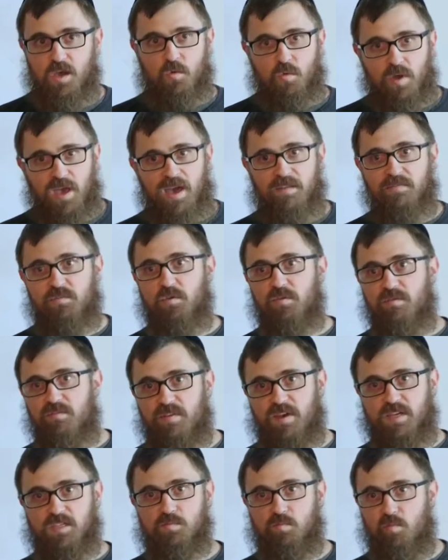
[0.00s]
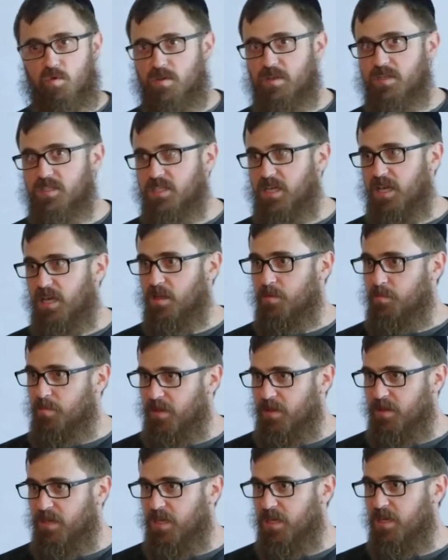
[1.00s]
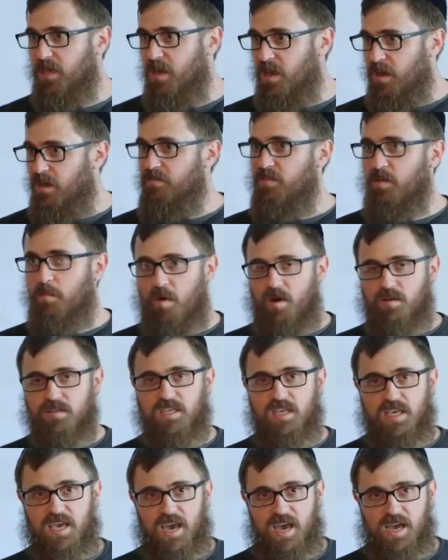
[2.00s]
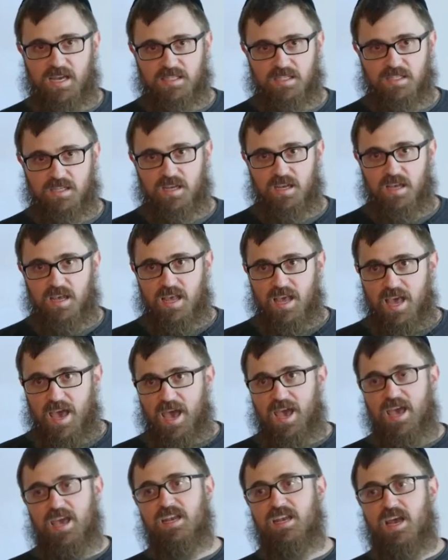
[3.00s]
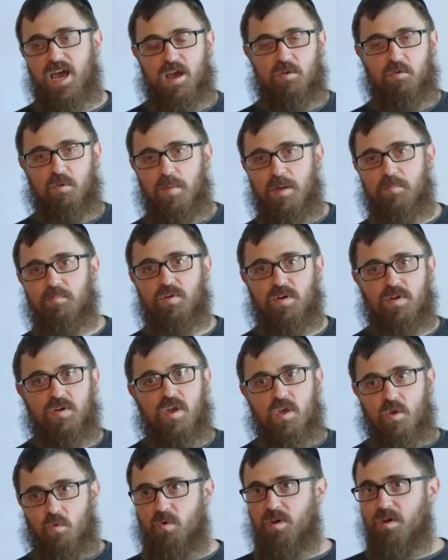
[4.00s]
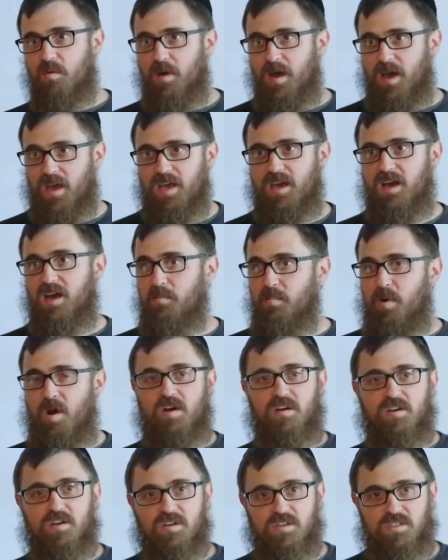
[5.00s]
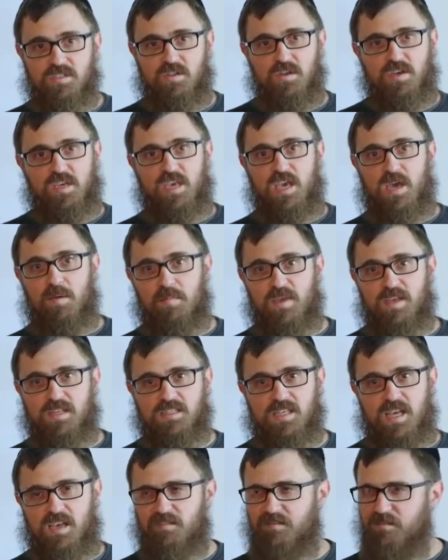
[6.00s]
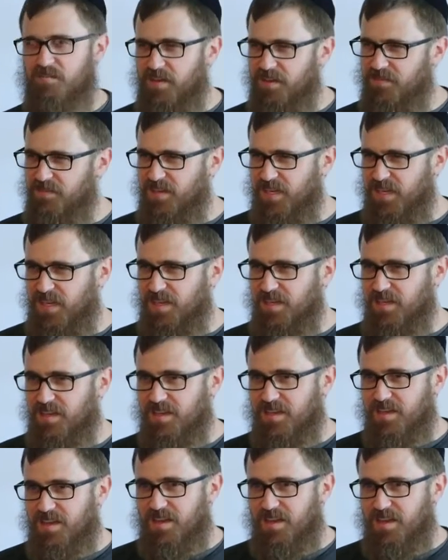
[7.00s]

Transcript: We have to invest more in the scalability of the multicast. And I remember one of my partners looking at me and saying, 50?